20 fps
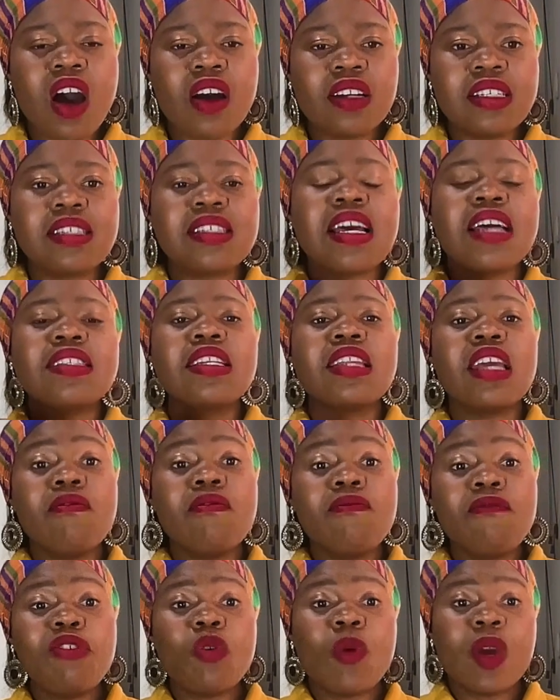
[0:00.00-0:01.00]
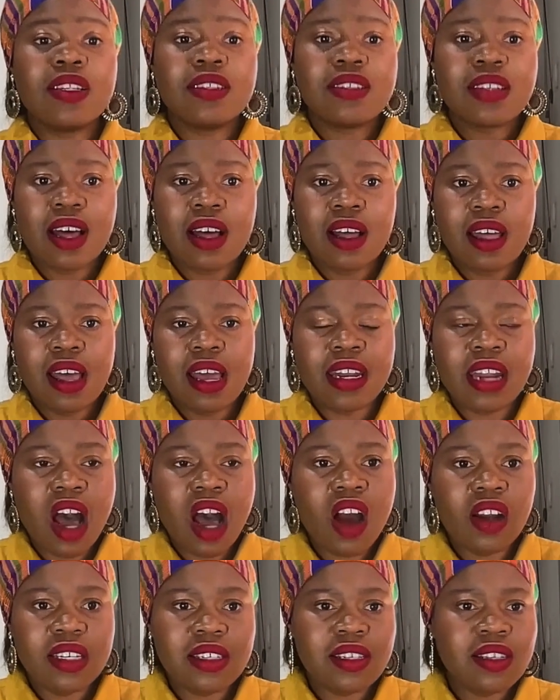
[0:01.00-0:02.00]
artist, as an influencer, an
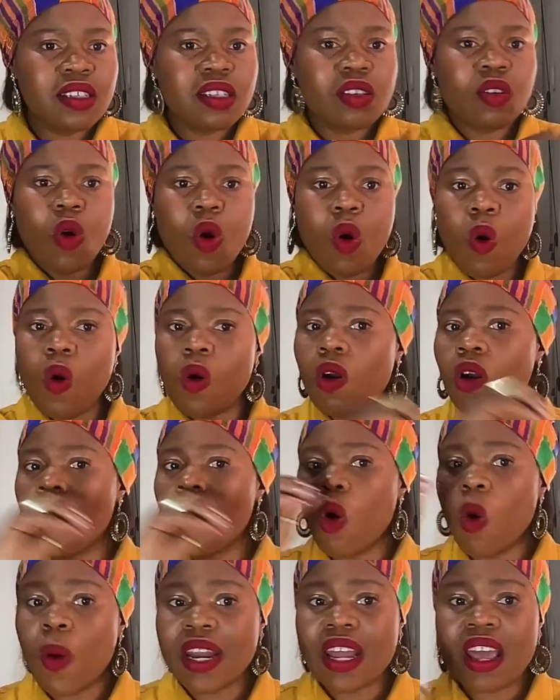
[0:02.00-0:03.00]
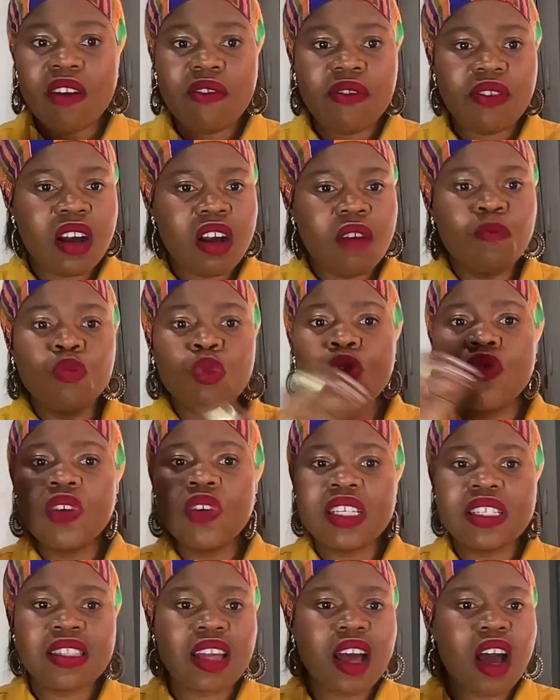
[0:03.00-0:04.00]
artist, whatever
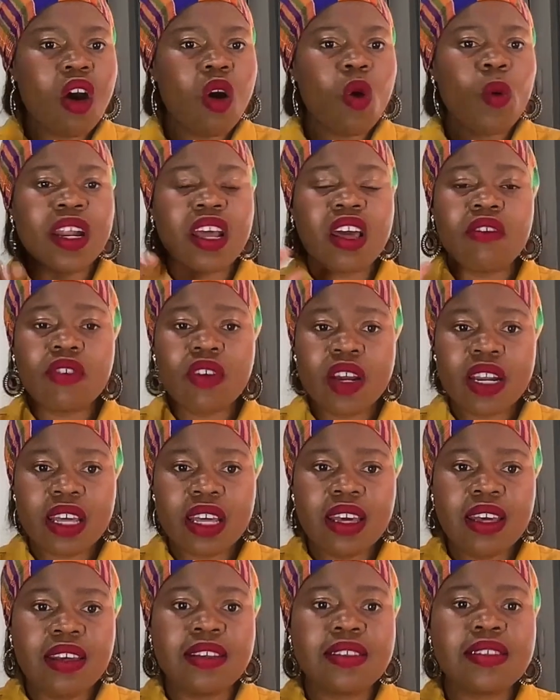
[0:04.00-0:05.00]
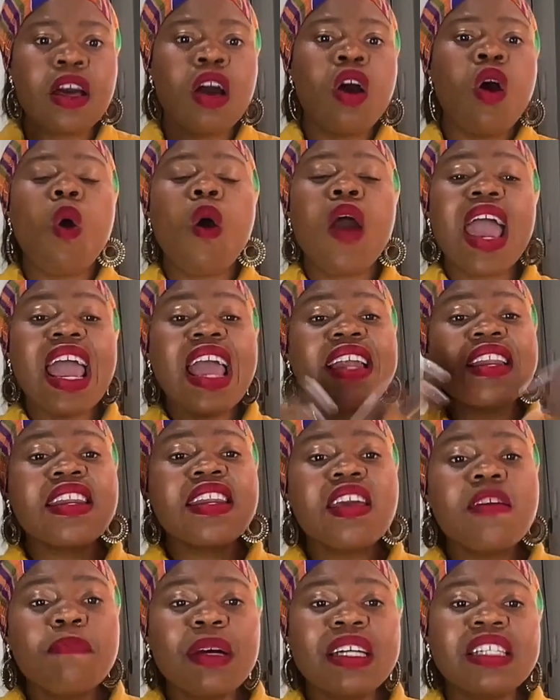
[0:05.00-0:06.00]
star or whatever it is, or
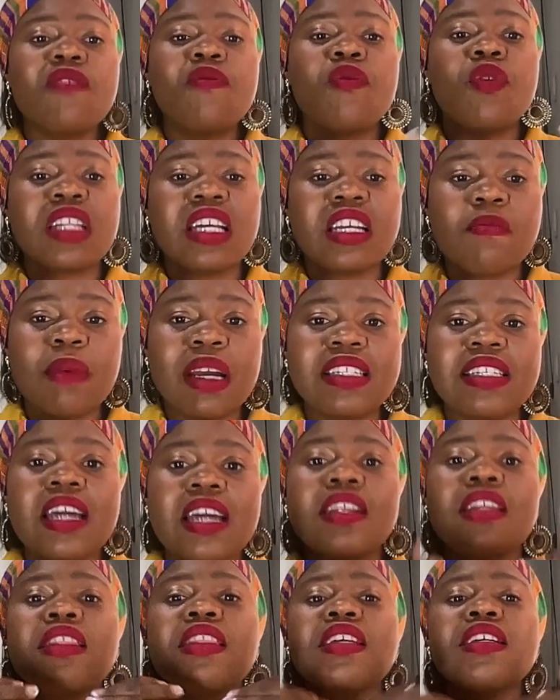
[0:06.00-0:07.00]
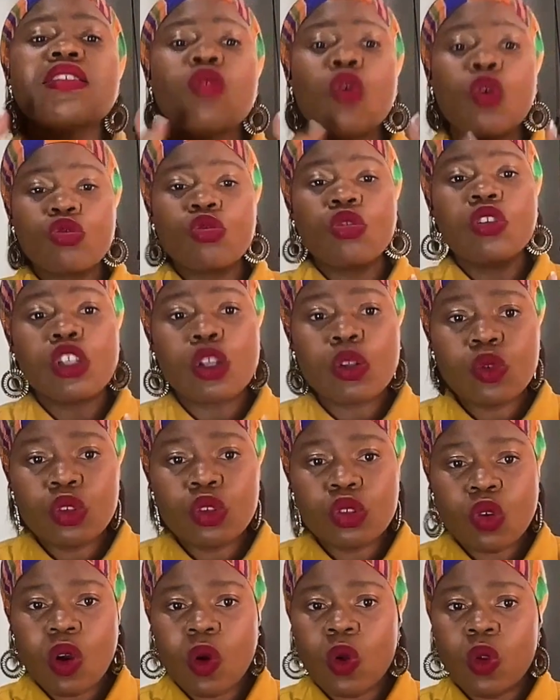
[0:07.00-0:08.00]
anybody for that matter, and this also
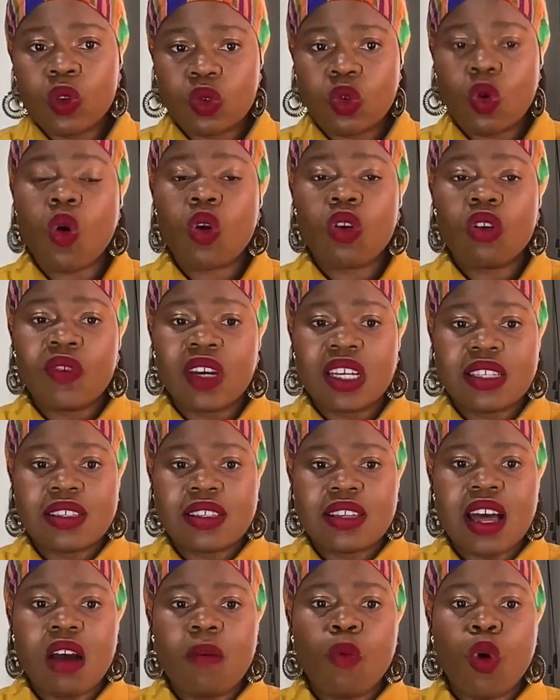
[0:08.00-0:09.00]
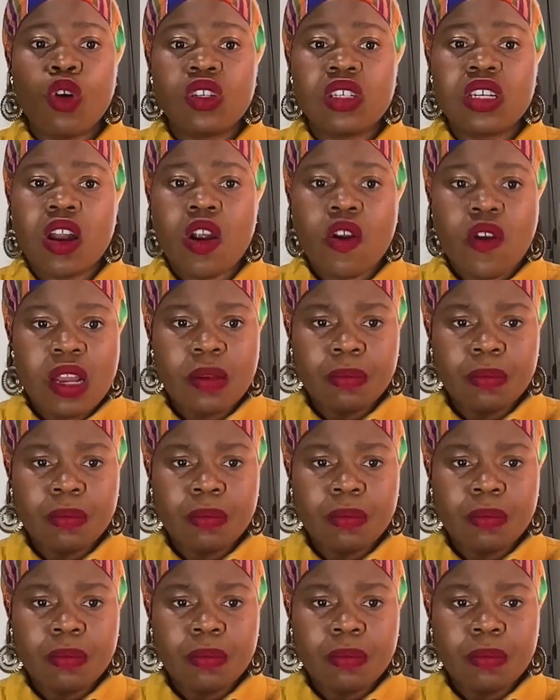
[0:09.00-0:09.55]
includes also all of us, ordinary